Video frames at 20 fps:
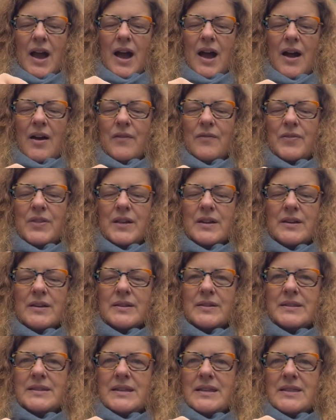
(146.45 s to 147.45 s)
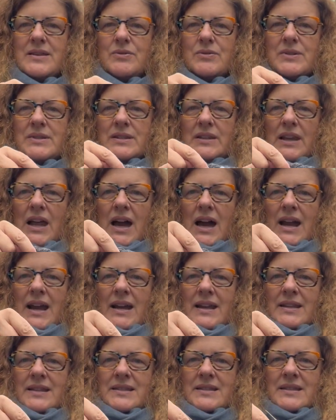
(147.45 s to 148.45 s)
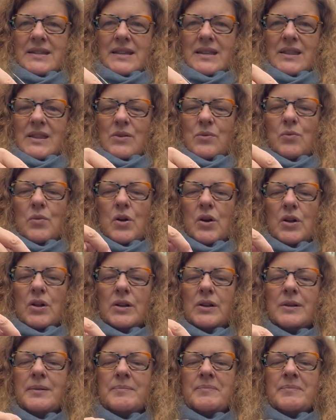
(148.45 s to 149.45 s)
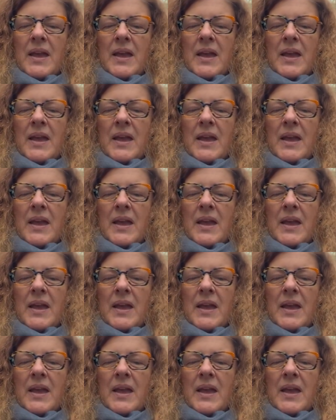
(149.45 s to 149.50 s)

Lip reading: of the, see those lines in the wool?